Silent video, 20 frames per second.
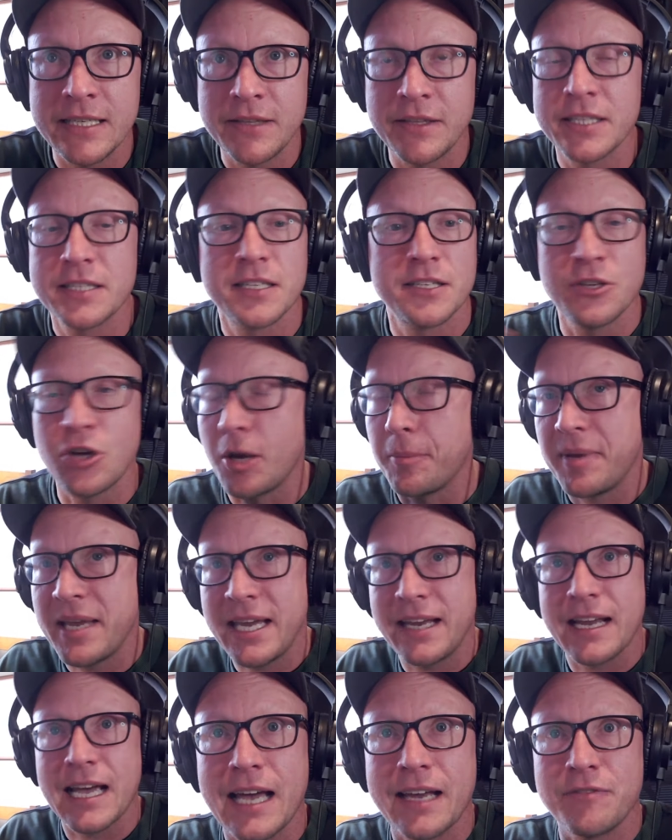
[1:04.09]
This is not a
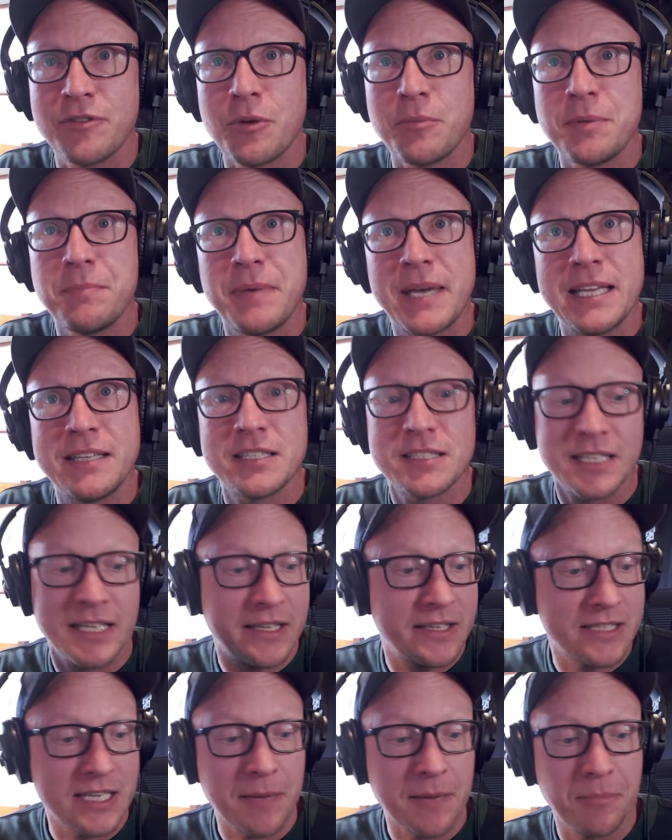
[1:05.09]
paid I've not been paid to say
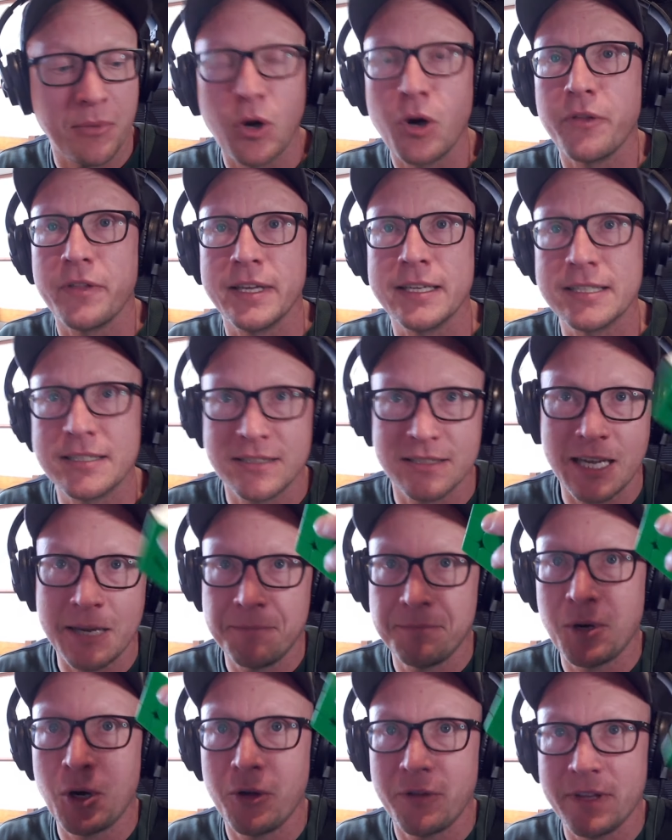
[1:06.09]
this. I bought this.
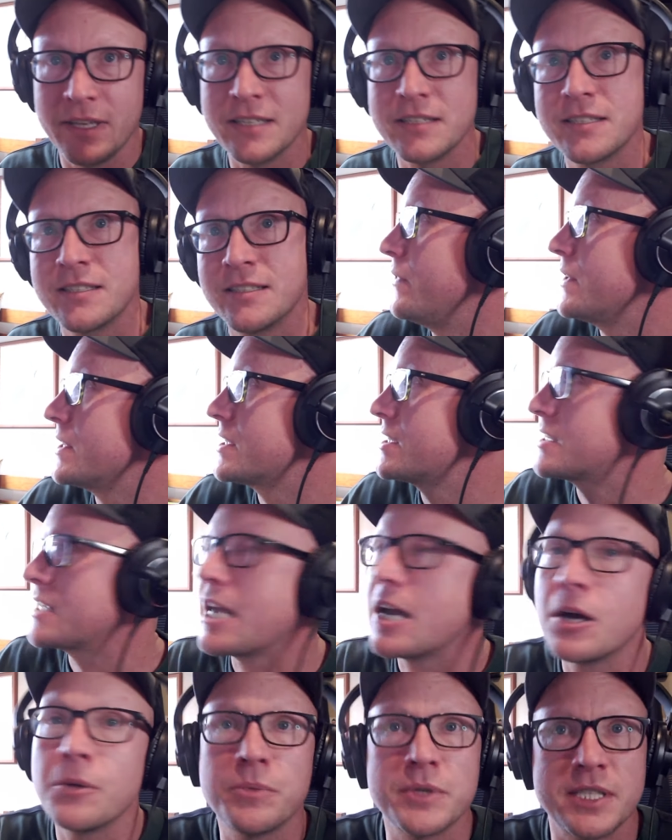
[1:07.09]
The
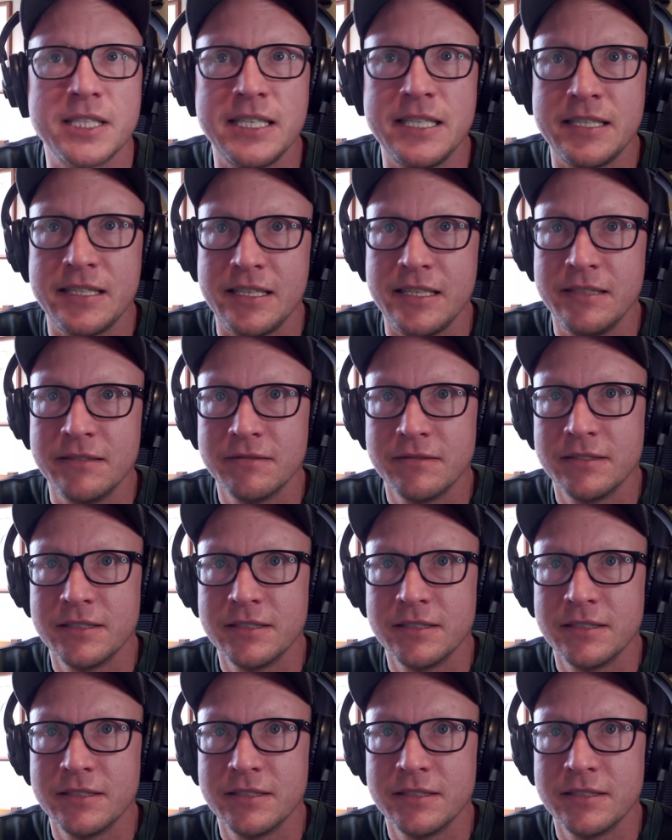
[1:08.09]
setup was easy.